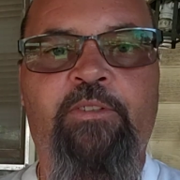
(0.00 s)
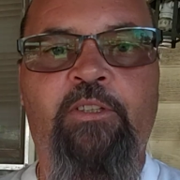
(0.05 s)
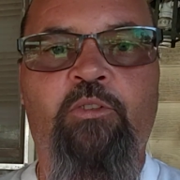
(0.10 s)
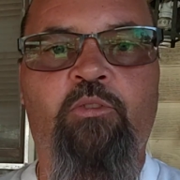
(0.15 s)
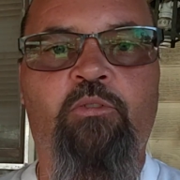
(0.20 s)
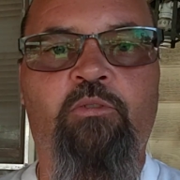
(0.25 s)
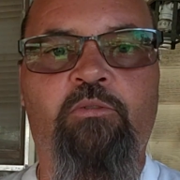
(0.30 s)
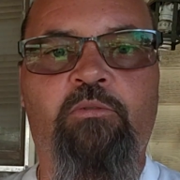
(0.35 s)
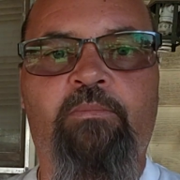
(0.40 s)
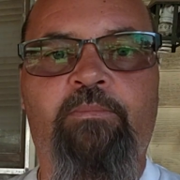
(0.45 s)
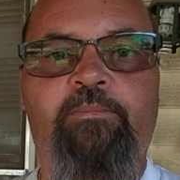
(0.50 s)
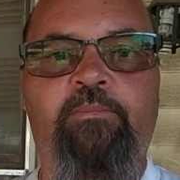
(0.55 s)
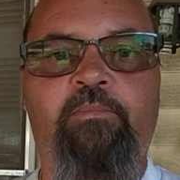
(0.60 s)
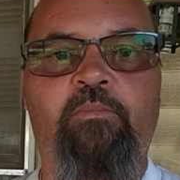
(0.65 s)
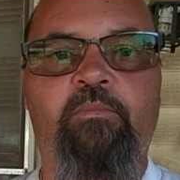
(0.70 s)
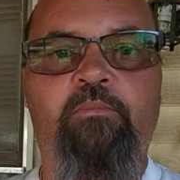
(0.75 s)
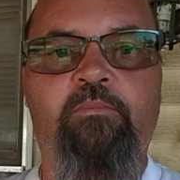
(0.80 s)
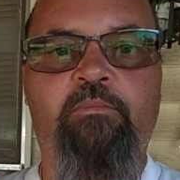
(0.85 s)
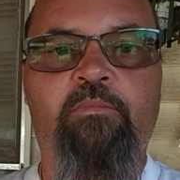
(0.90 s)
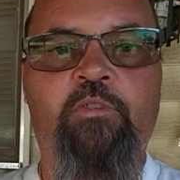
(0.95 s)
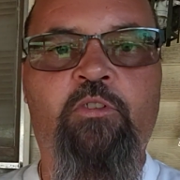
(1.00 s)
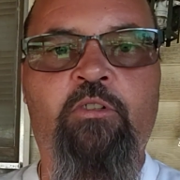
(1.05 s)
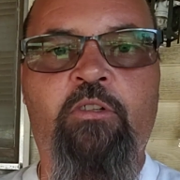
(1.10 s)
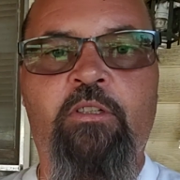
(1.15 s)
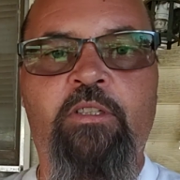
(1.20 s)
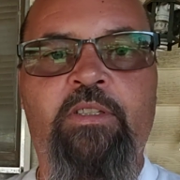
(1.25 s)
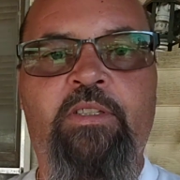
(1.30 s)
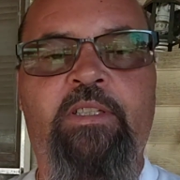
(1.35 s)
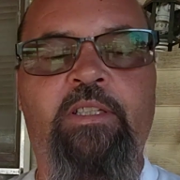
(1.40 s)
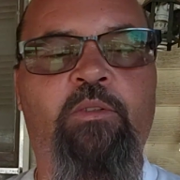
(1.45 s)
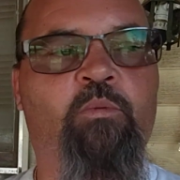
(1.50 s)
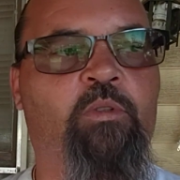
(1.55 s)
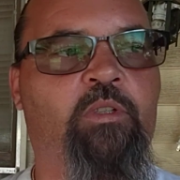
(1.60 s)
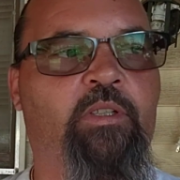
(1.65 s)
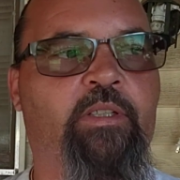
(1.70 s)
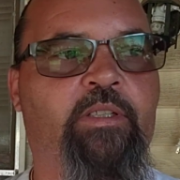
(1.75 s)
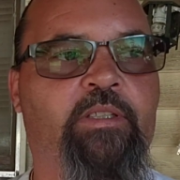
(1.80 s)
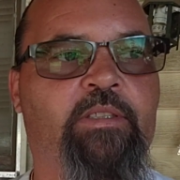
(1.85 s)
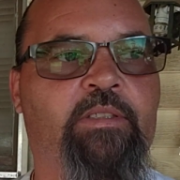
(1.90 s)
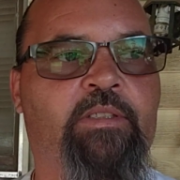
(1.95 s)
the old crusty
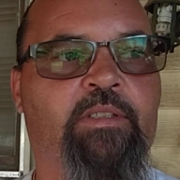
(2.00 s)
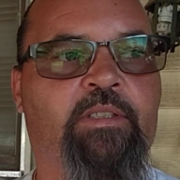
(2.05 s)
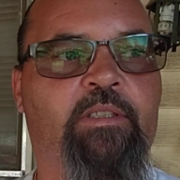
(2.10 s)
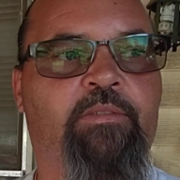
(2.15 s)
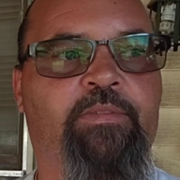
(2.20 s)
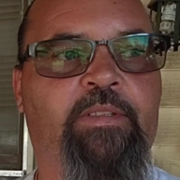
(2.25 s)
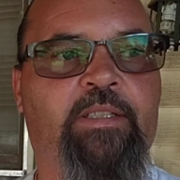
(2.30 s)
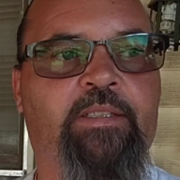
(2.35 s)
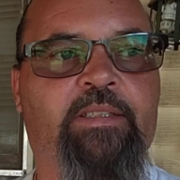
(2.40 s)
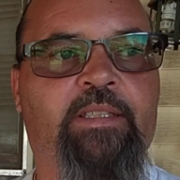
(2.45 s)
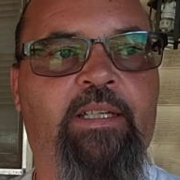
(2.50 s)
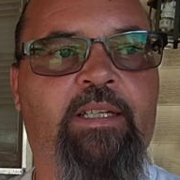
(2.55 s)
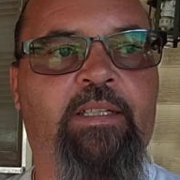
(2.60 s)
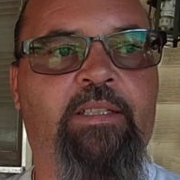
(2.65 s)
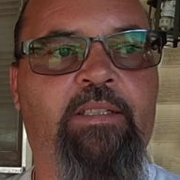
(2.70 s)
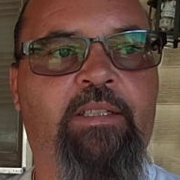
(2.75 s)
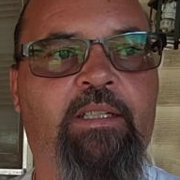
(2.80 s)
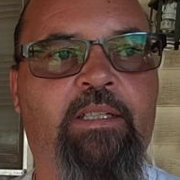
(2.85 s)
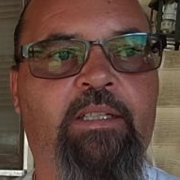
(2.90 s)
one and stuff like that.